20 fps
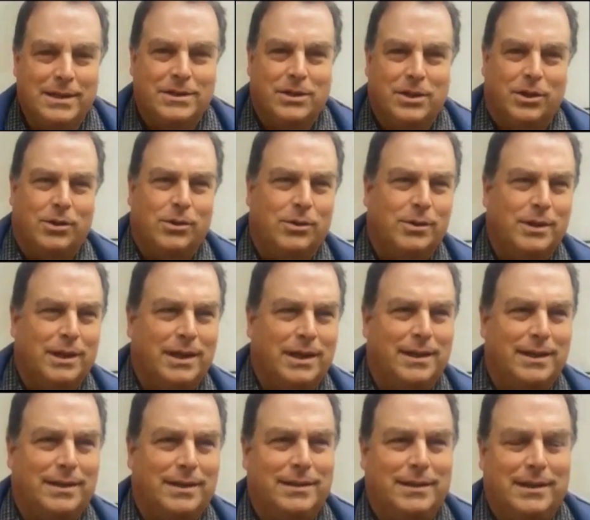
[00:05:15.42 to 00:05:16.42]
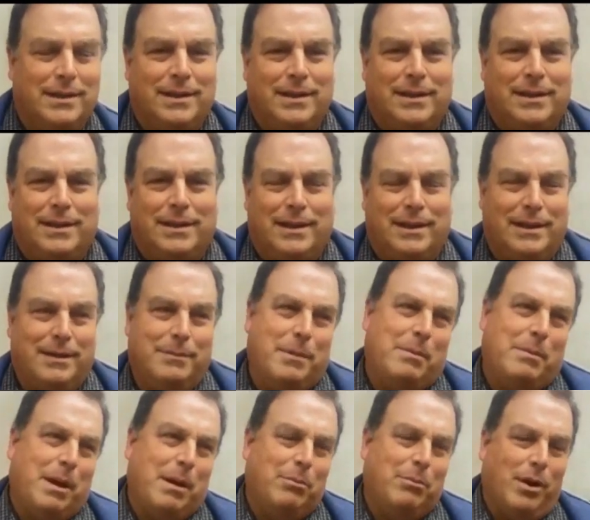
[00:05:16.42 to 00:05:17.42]
So
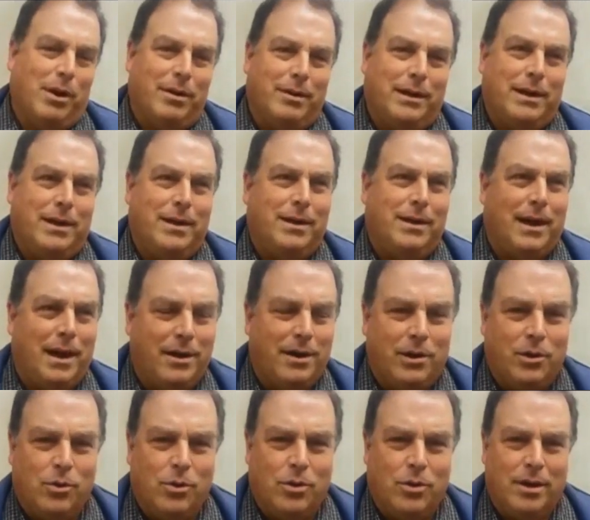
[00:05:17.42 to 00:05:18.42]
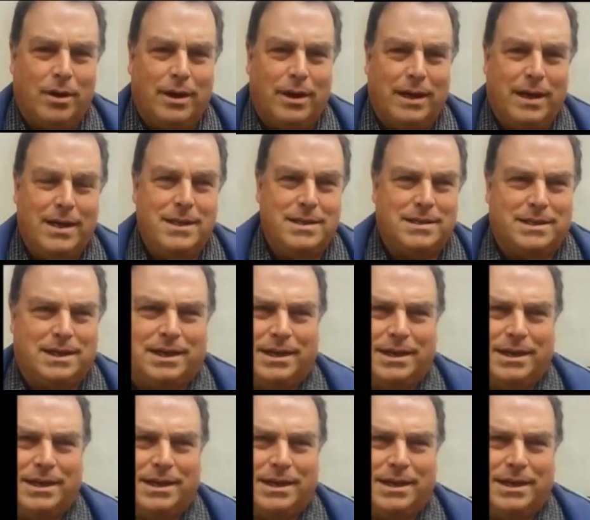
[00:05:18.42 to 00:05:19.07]
my brother here, Aaron Orr, he's